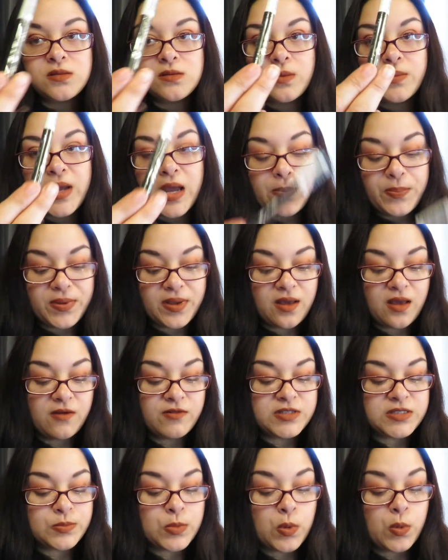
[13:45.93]
so I'm happy I
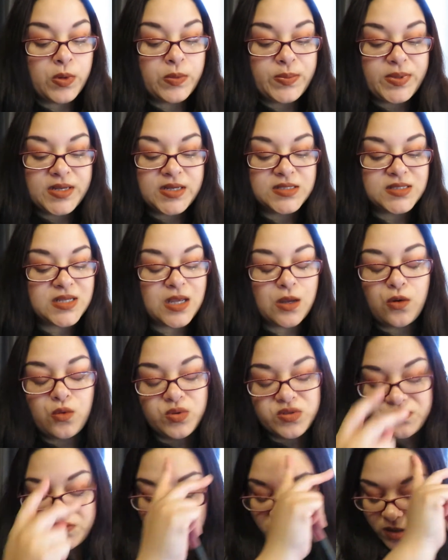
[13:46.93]
have a small one because I
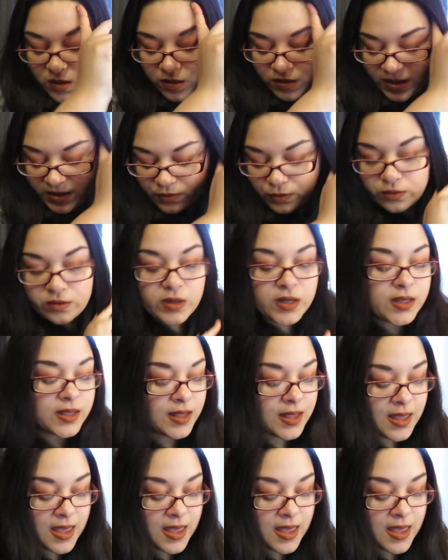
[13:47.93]
always run out of that quick